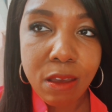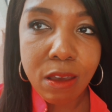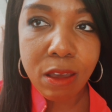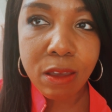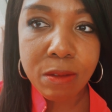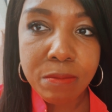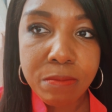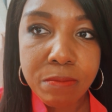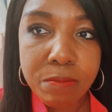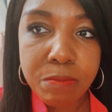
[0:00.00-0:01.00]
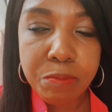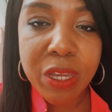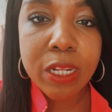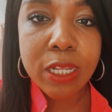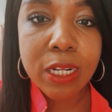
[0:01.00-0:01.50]
um,
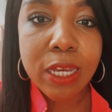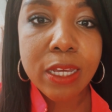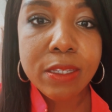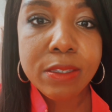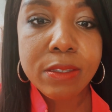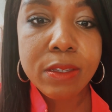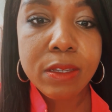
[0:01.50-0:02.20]
being in a class,